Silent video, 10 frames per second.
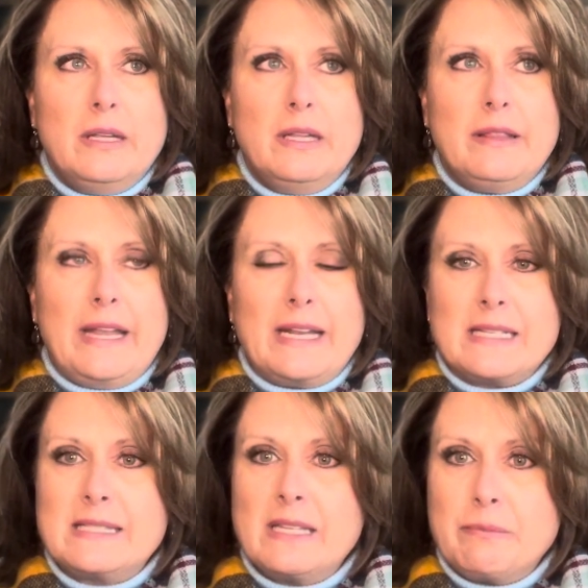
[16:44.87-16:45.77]
that
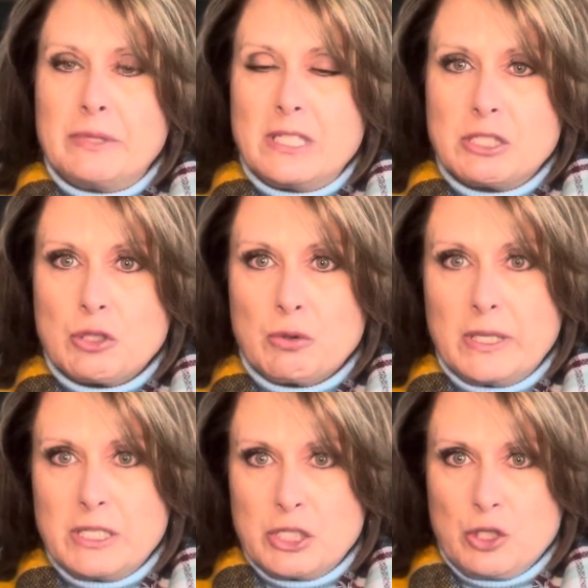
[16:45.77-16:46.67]
acceptance or
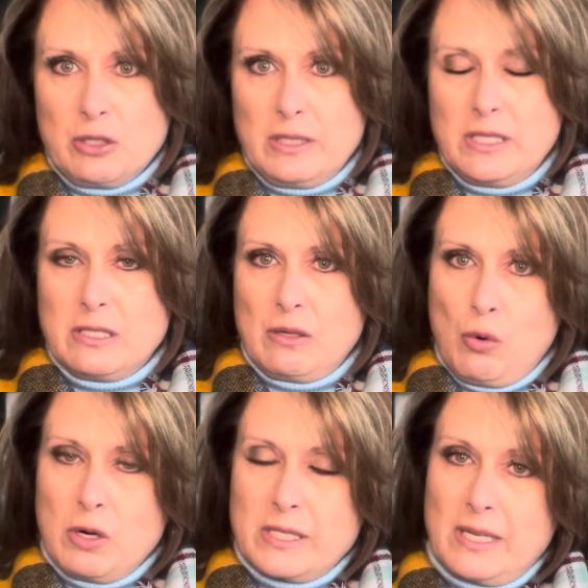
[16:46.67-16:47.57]
reassurance
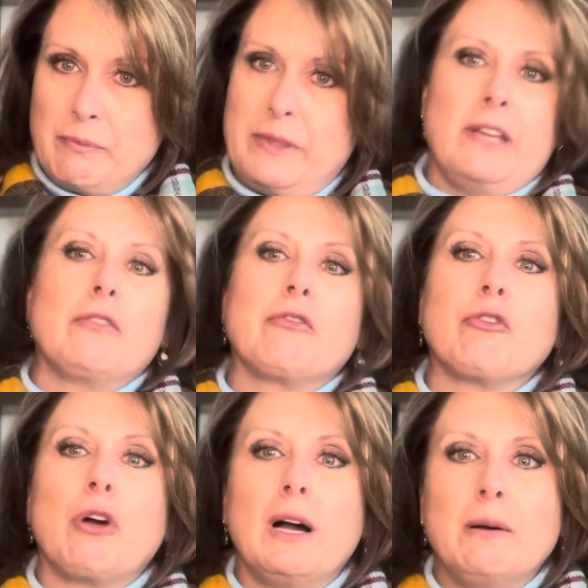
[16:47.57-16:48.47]
or something
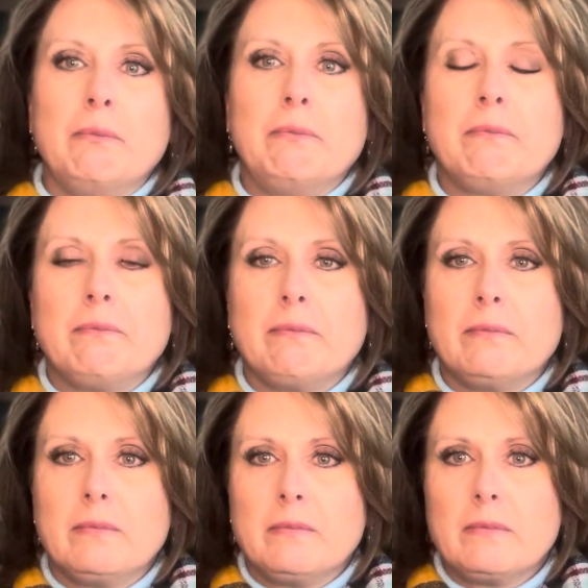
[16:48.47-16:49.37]
from
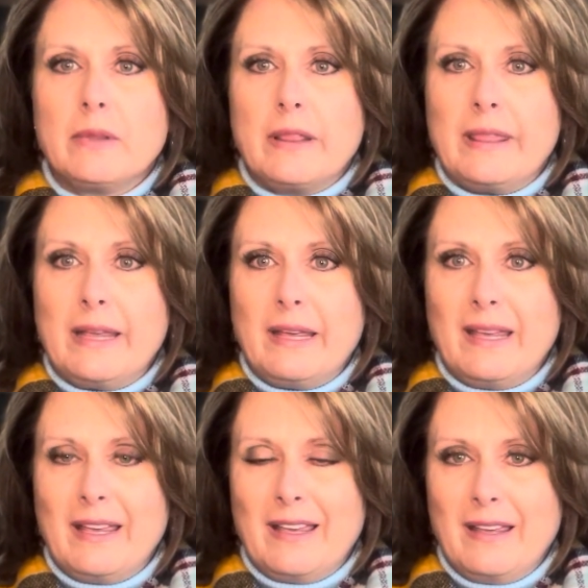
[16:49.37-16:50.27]

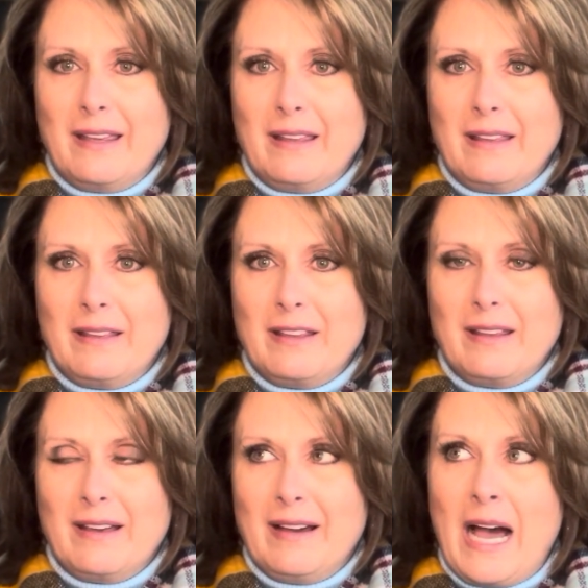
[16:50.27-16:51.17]
the
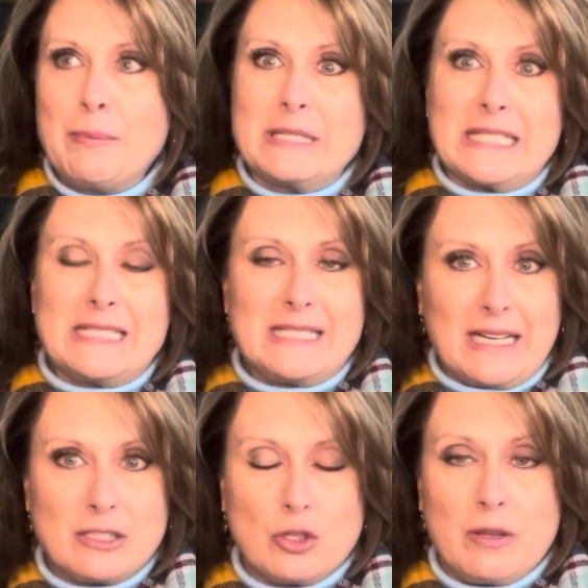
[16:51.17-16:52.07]
opposite
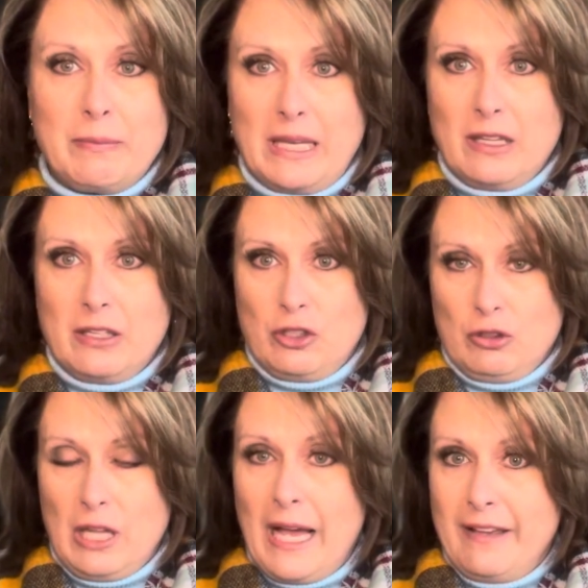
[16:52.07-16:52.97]
sex or the male in your
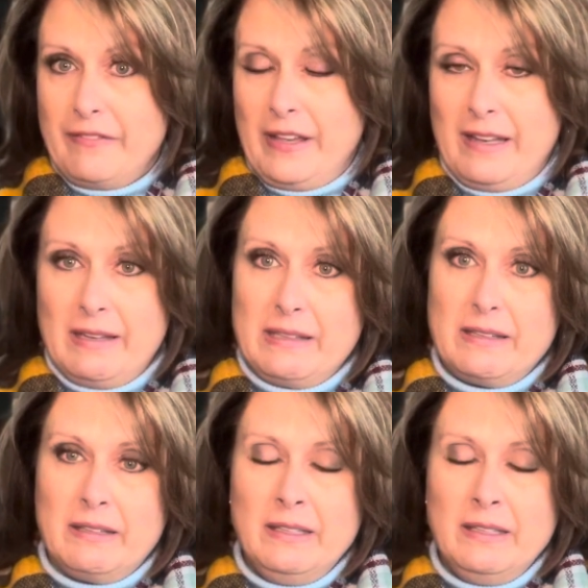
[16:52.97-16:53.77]
life. And